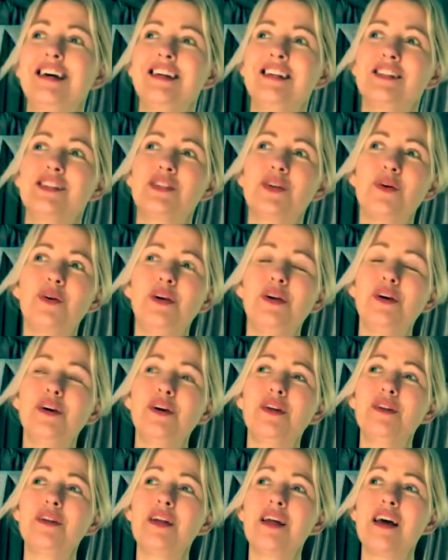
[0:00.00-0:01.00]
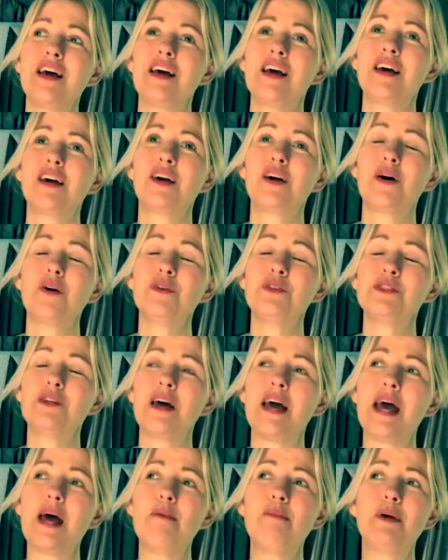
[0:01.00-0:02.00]
So you can go to
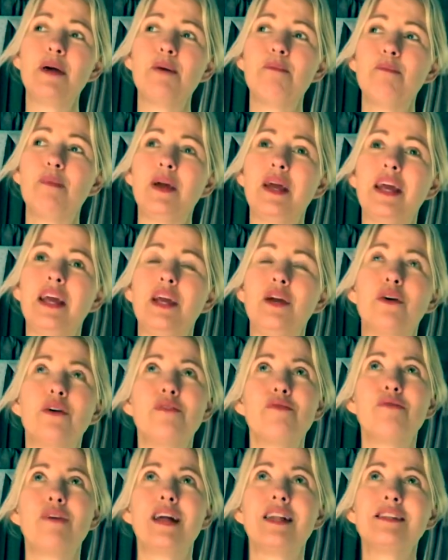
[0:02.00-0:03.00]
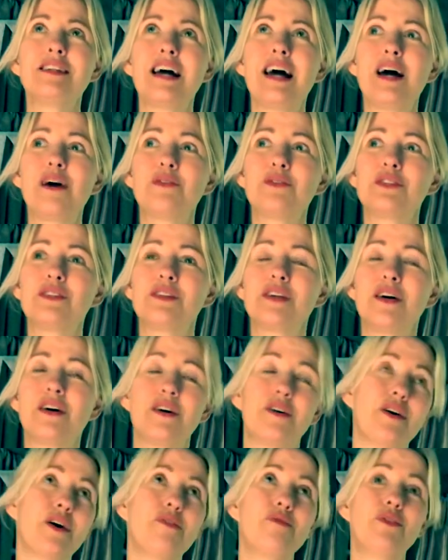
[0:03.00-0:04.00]
Airbnb, you can rent a house,
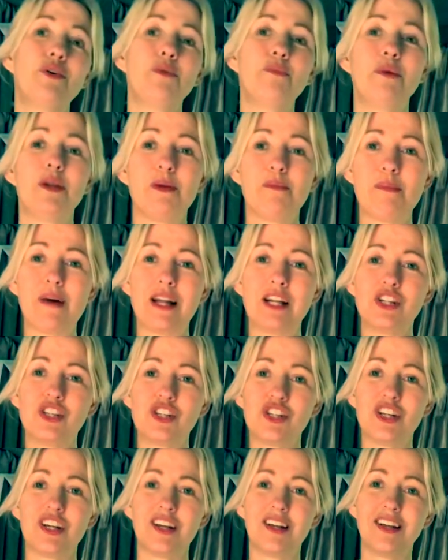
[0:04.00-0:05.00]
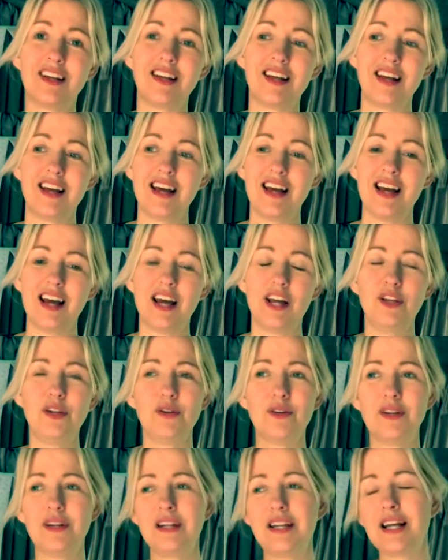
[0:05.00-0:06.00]
a room in a mansion, and you
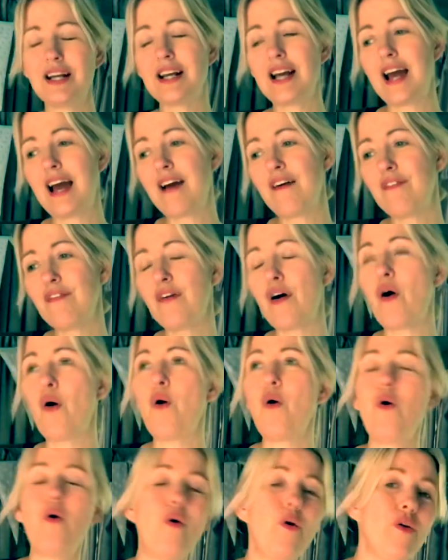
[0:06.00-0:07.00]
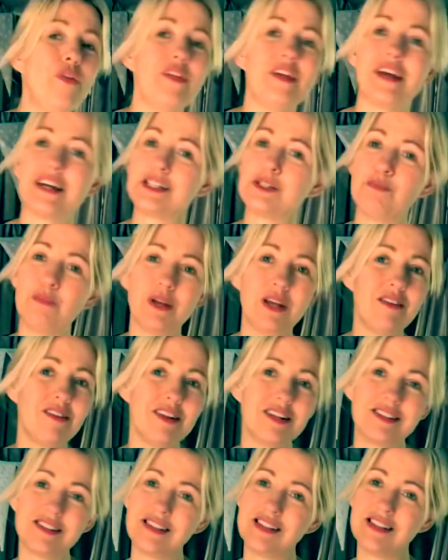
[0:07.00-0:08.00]
can have all the
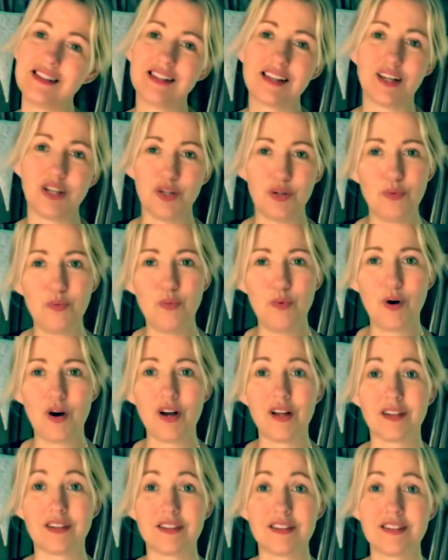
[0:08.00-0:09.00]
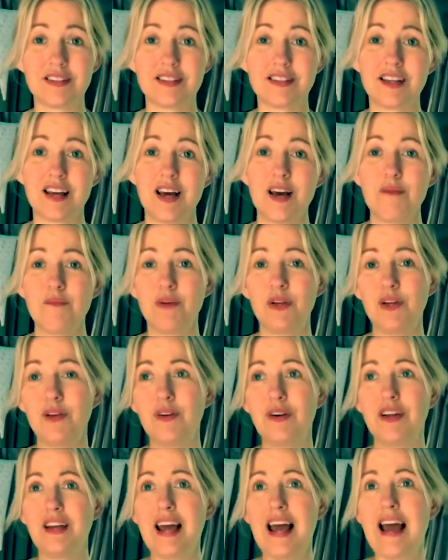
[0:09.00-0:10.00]
experiences that you want, but you
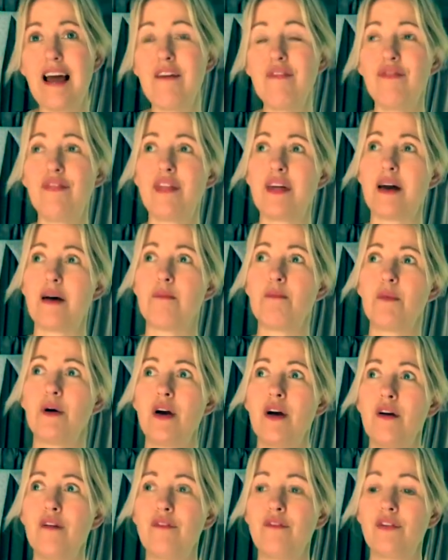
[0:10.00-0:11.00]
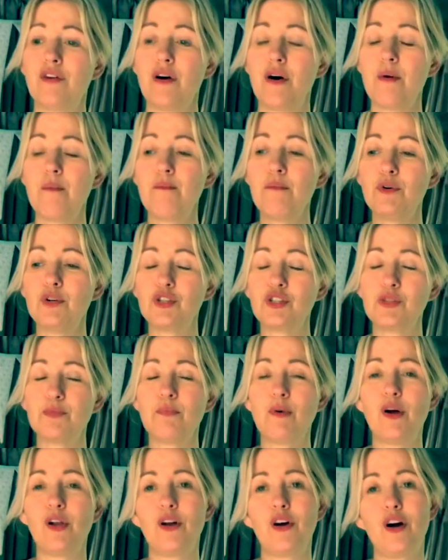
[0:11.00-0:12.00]
can have them for a much
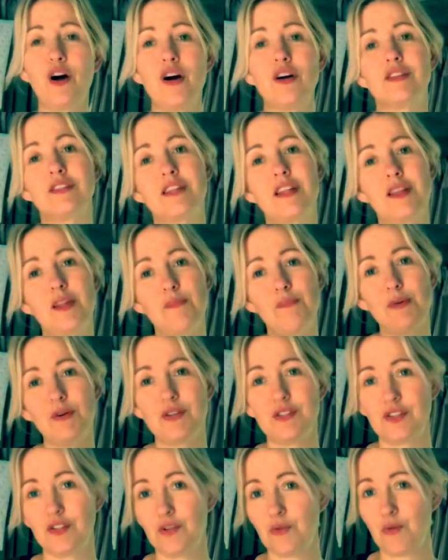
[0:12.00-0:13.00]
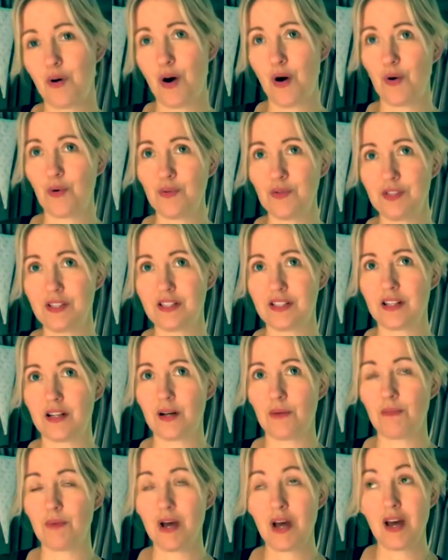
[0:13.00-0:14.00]
smaller cost than the person who owns
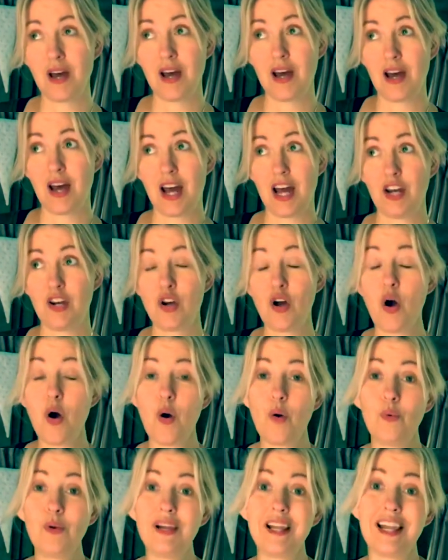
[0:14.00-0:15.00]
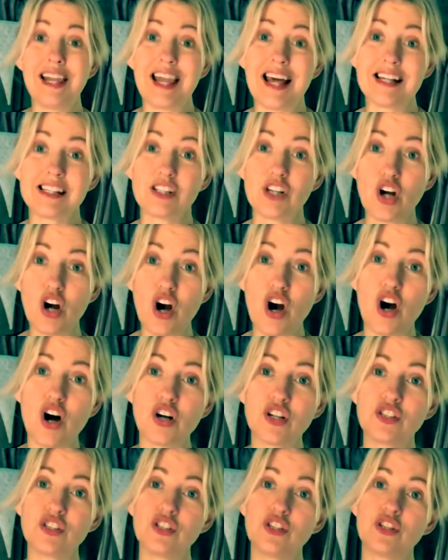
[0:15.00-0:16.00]
them, and not only less
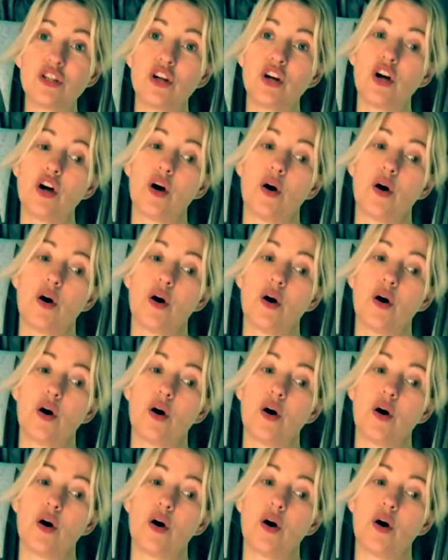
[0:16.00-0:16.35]
cost,